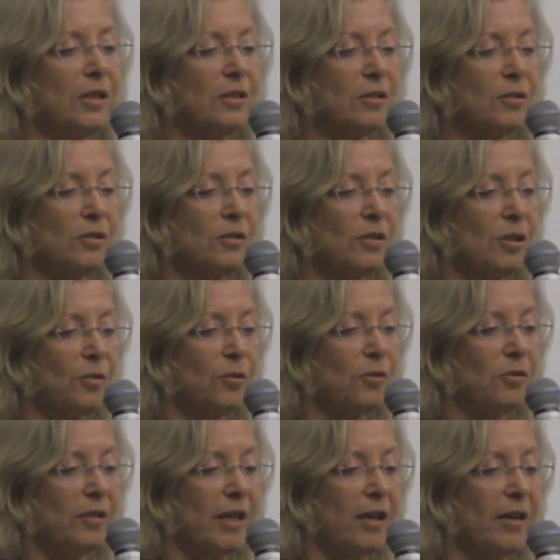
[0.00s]
It's good to know
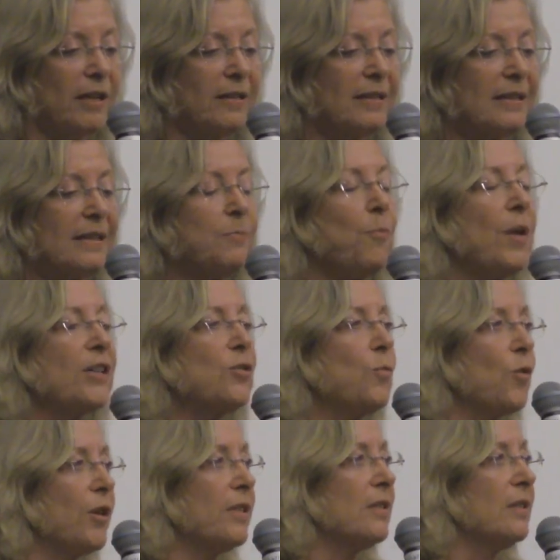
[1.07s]
who's there. It's much
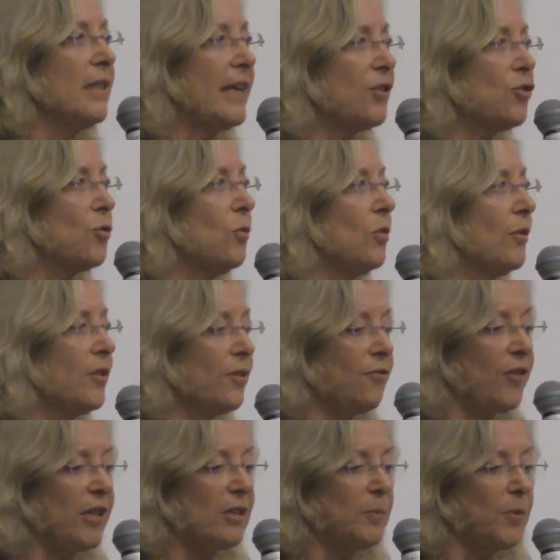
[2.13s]
more intellectual than
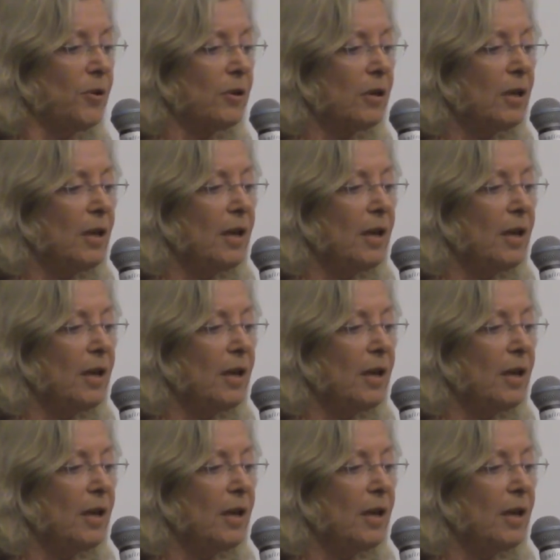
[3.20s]
Facebook.